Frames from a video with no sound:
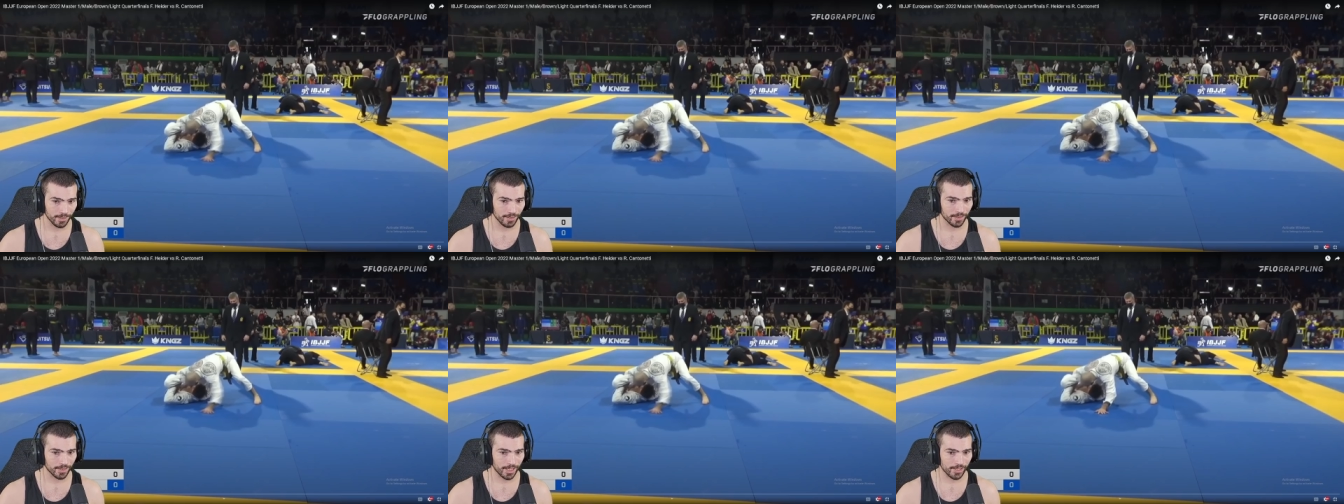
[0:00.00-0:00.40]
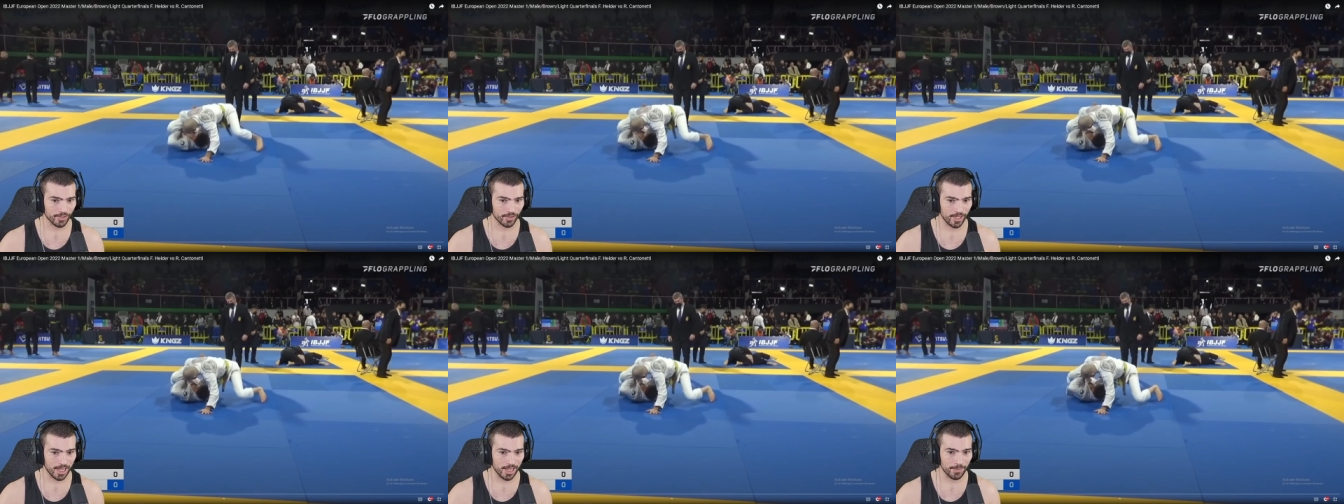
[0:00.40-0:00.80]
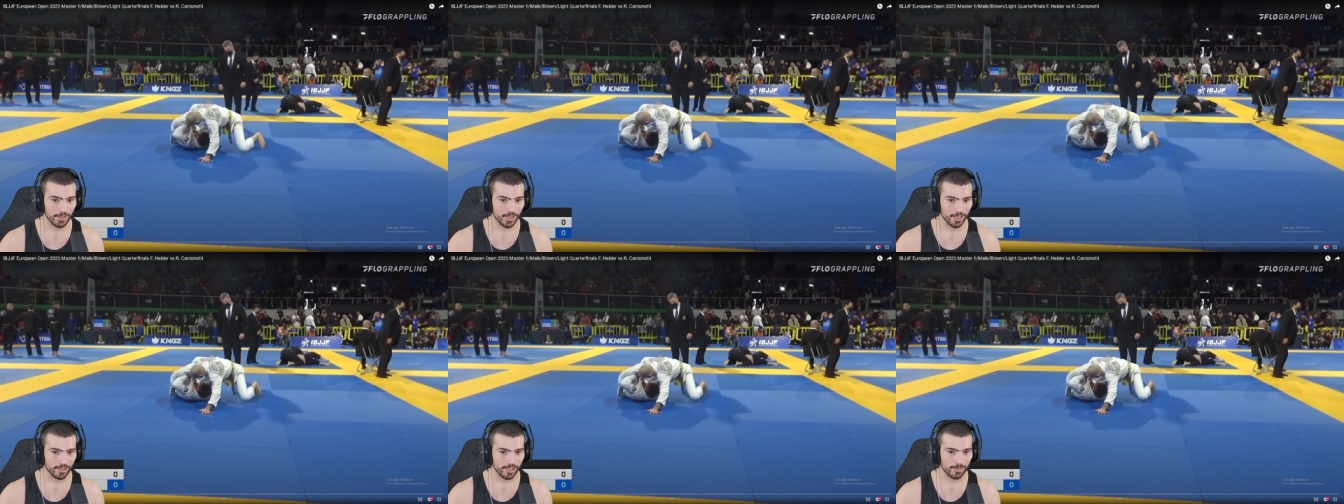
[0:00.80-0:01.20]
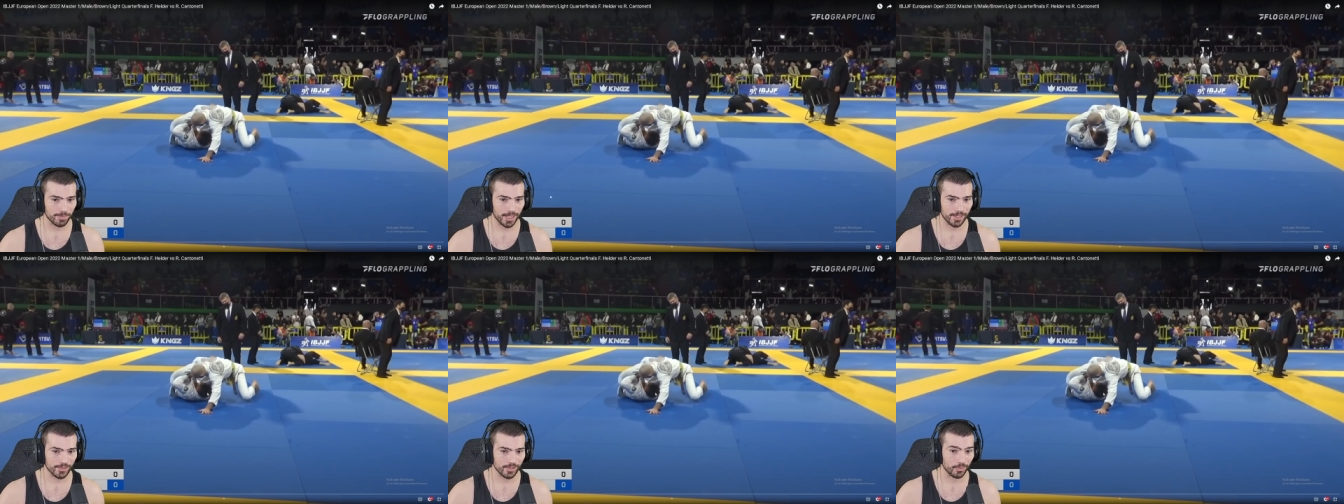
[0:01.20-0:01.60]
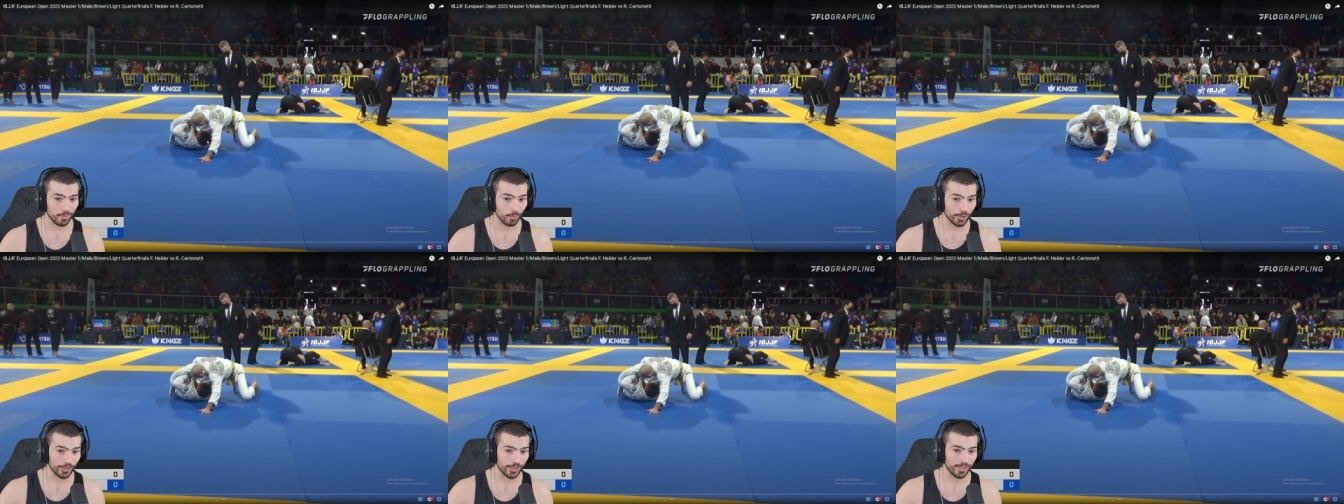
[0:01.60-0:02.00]
Okay, so now he's got a deep lasso
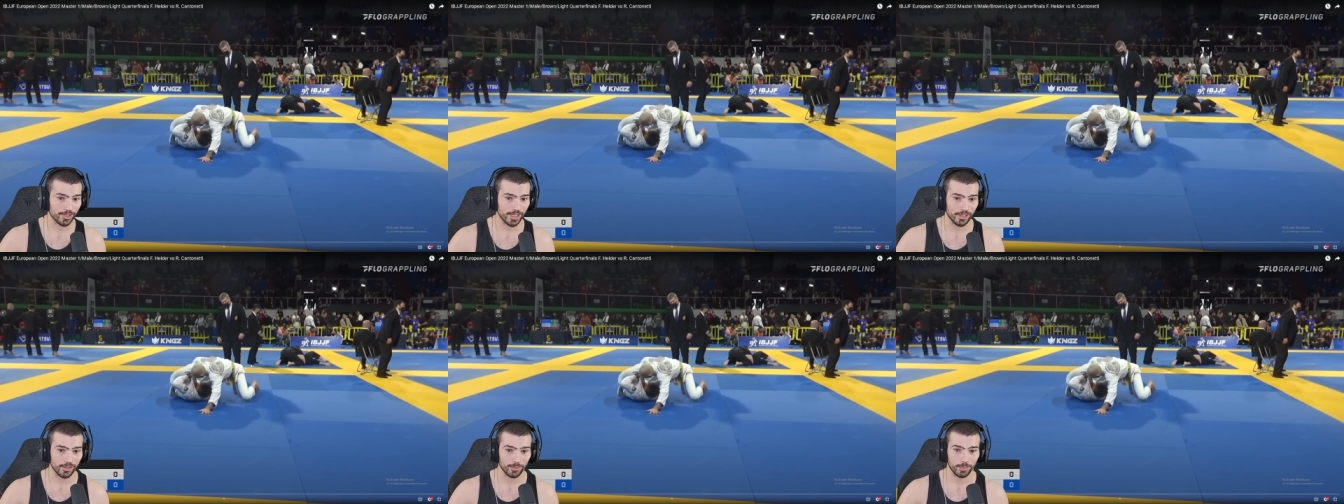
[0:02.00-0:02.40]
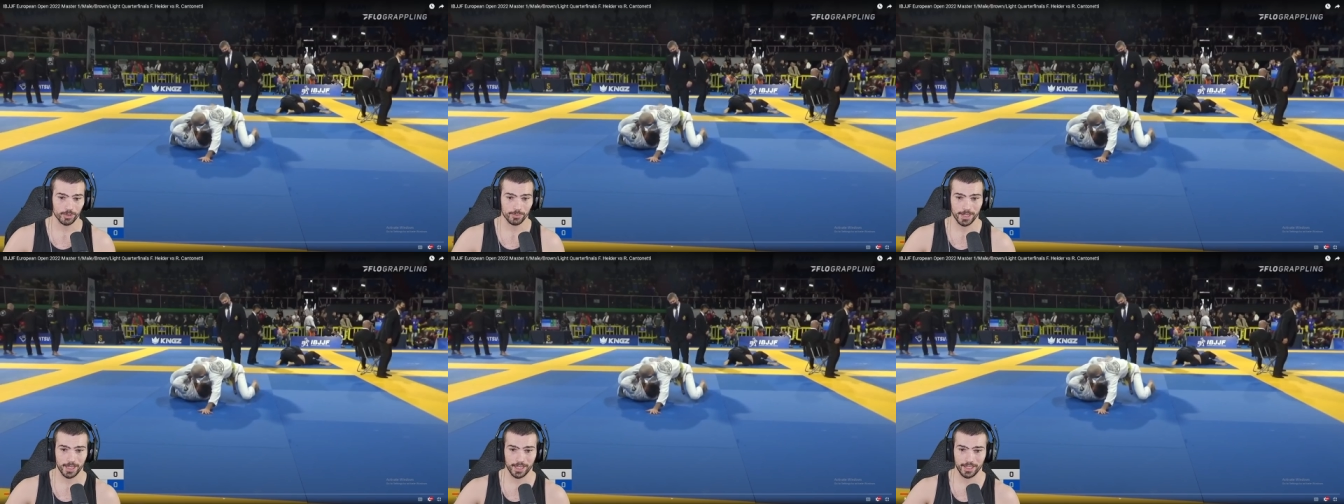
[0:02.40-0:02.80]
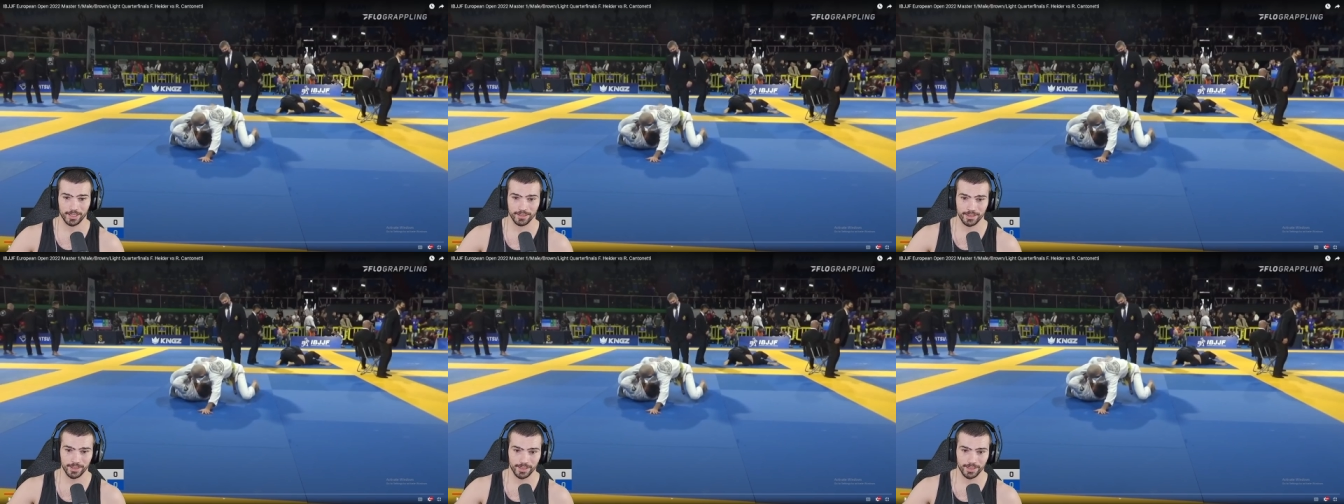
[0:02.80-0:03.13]
and we're in a terrible spot